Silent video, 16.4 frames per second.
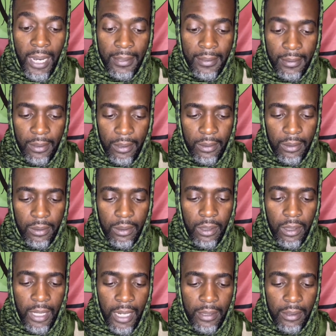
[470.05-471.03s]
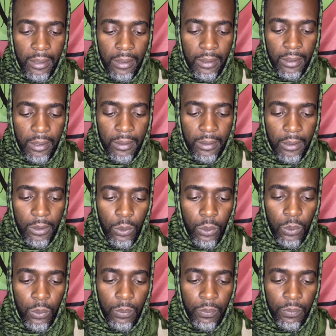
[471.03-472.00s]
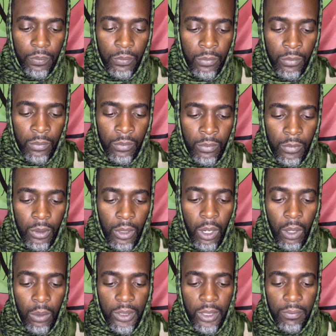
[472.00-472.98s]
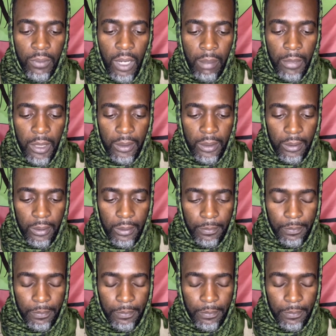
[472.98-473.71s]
6, 1962, the House of Commons.